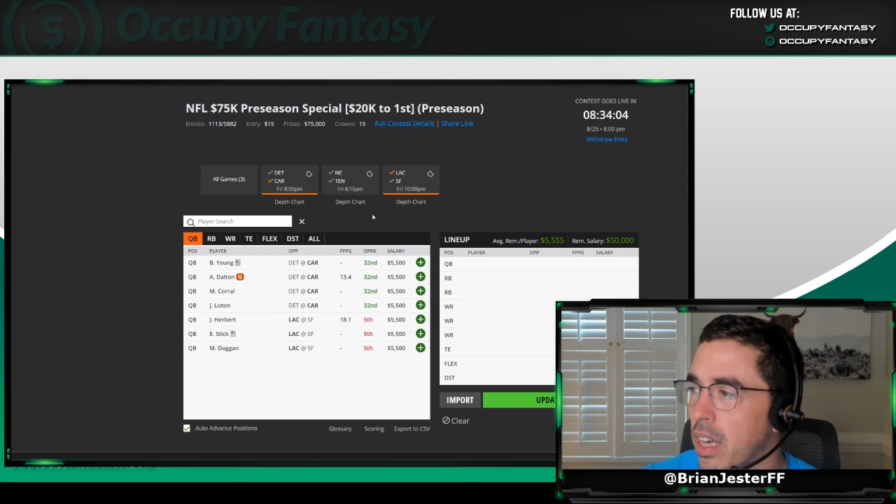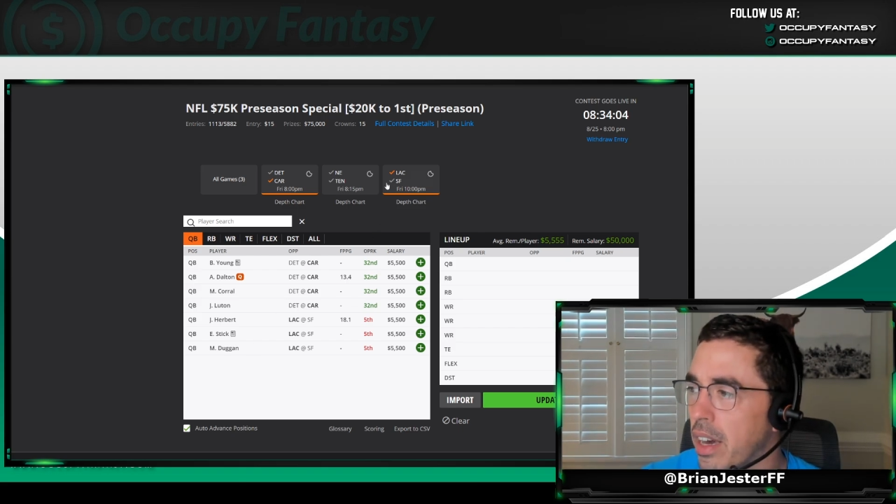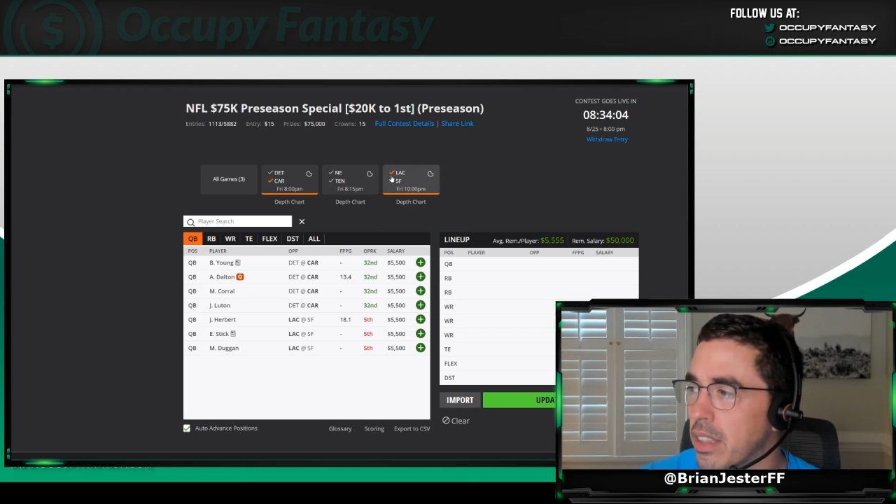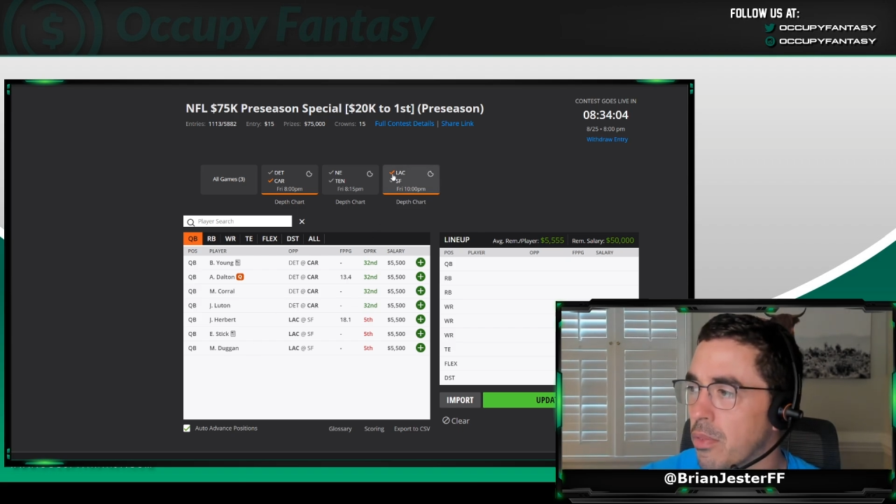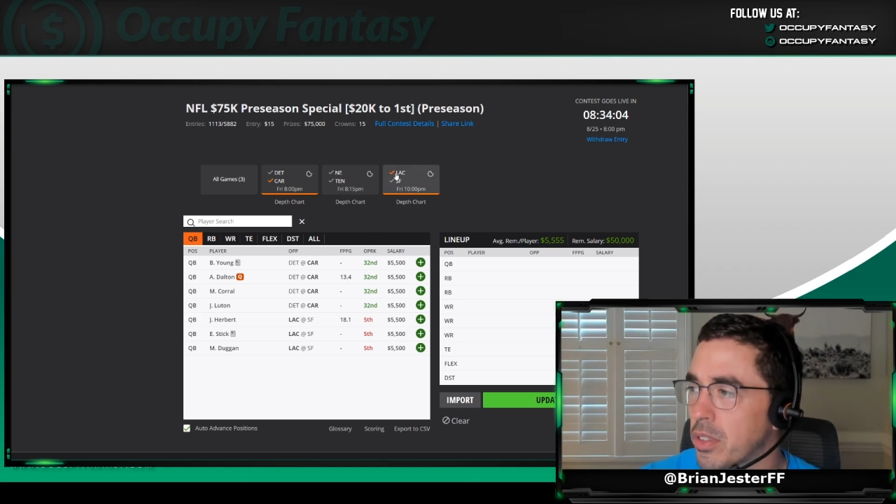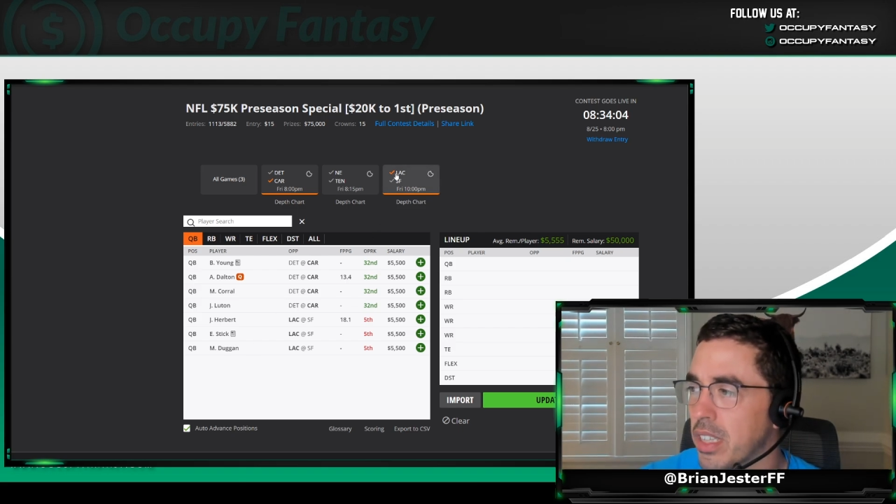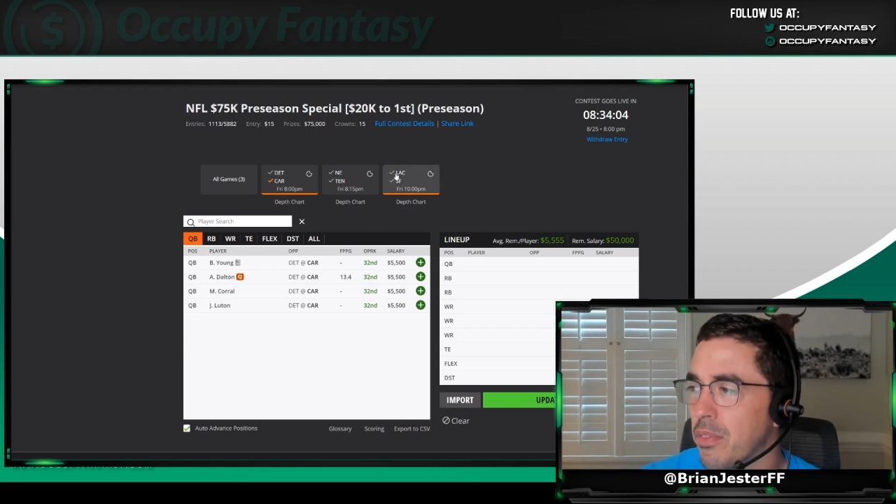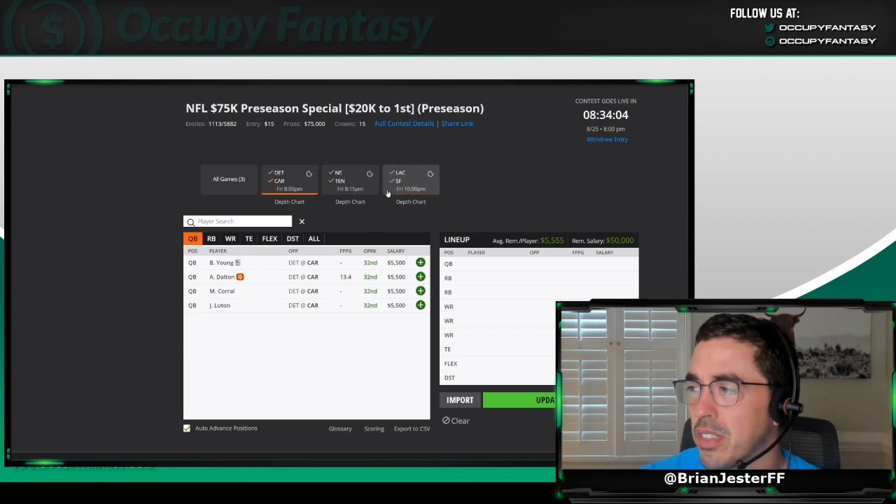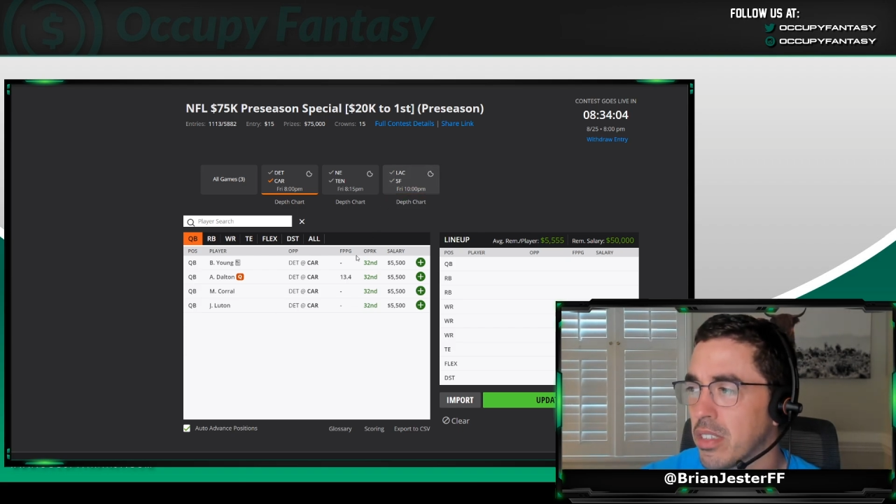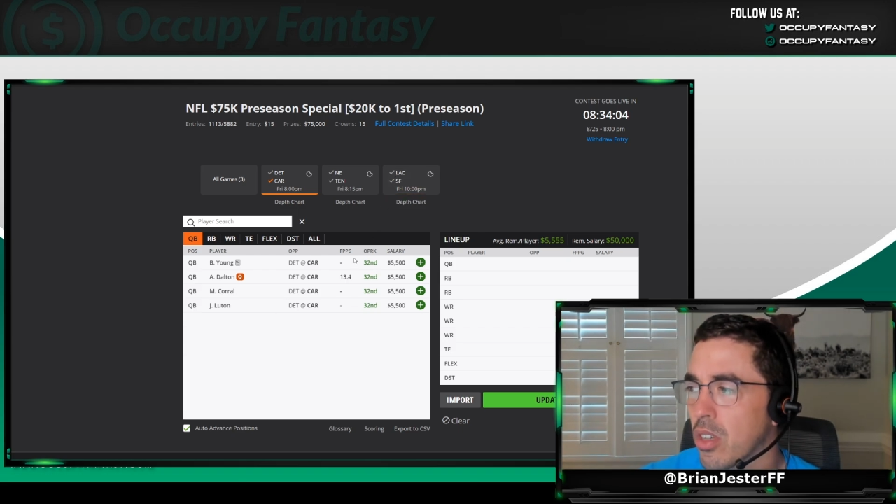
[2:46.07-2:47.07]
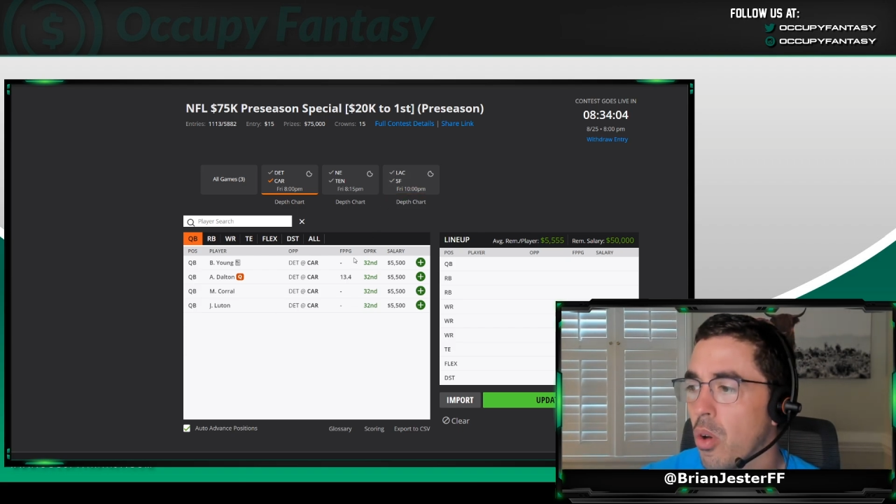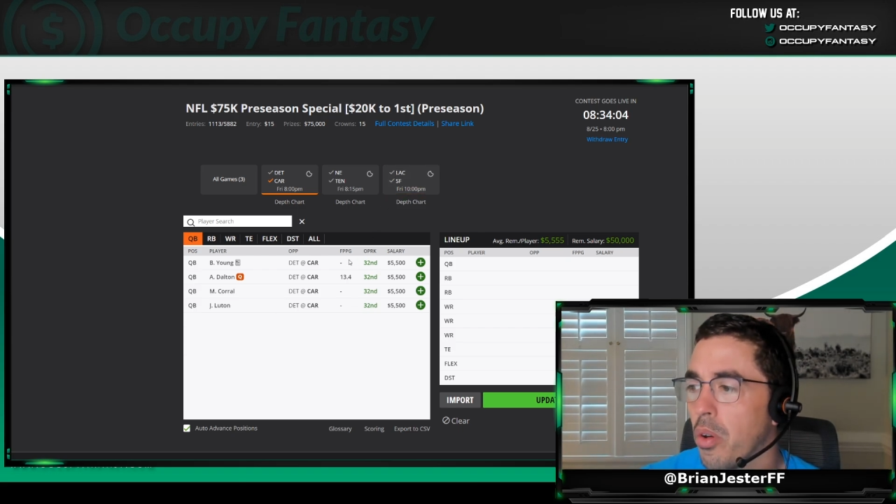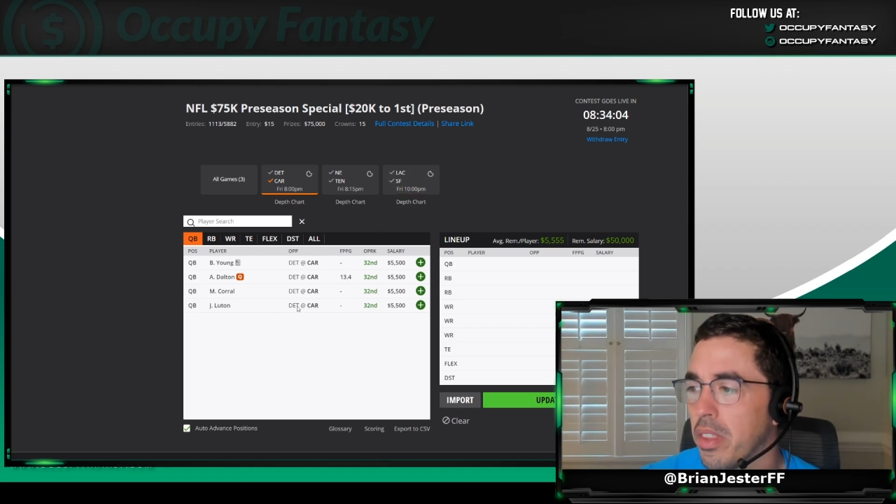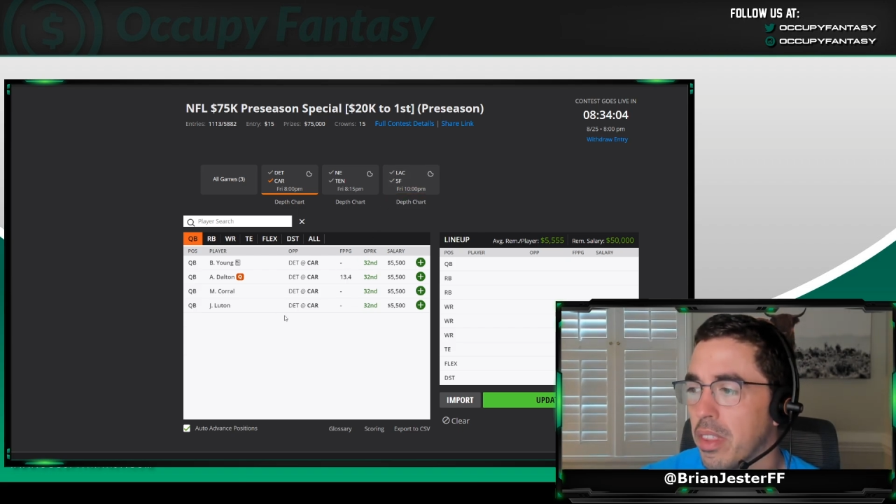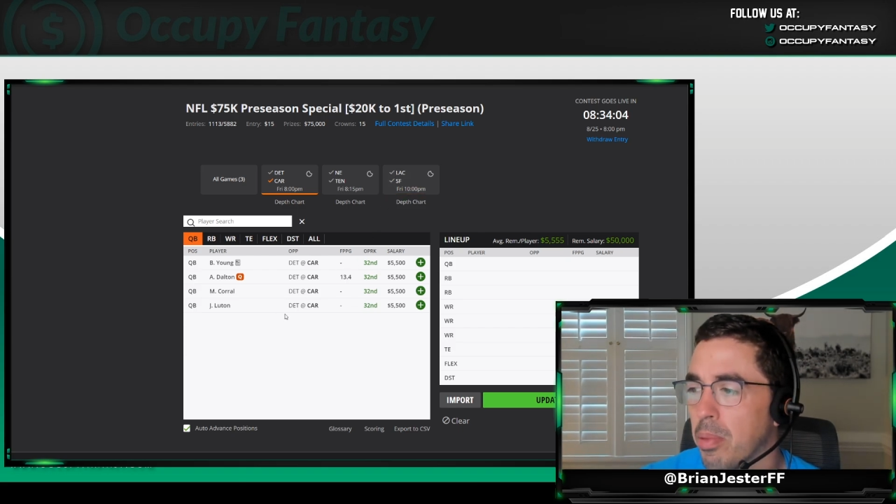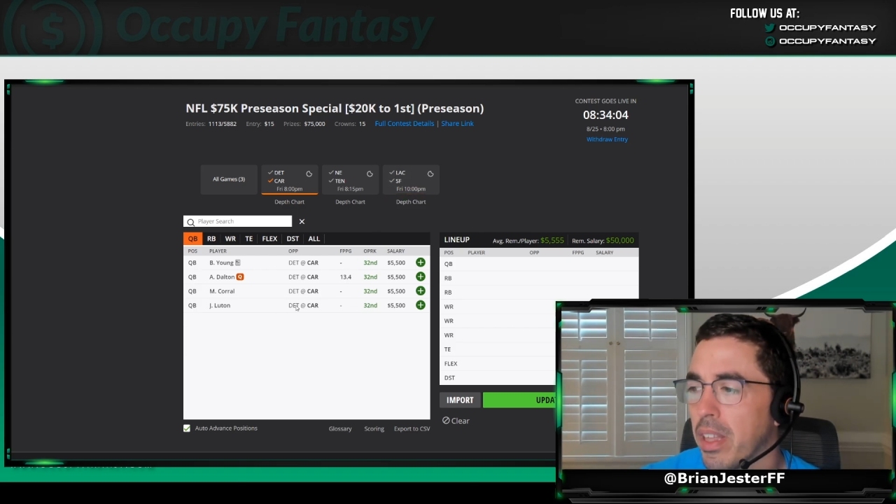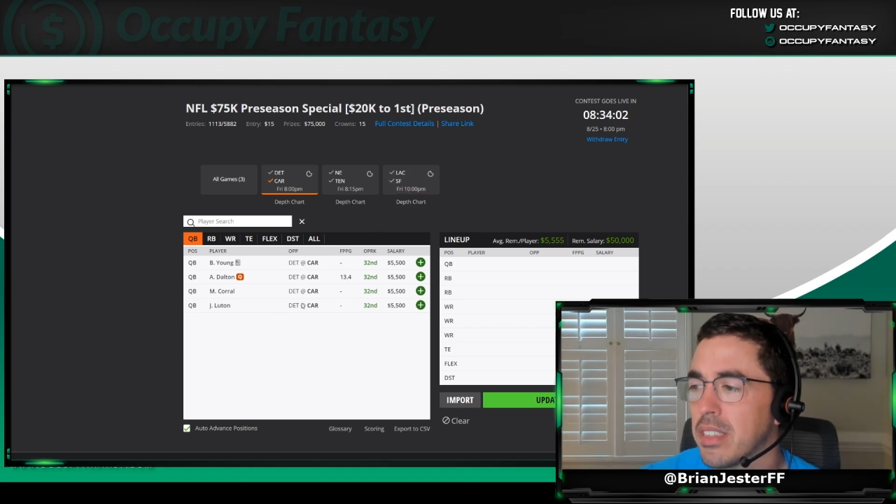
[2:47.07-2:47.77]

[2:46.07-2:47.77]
And then for San Francisco, the playing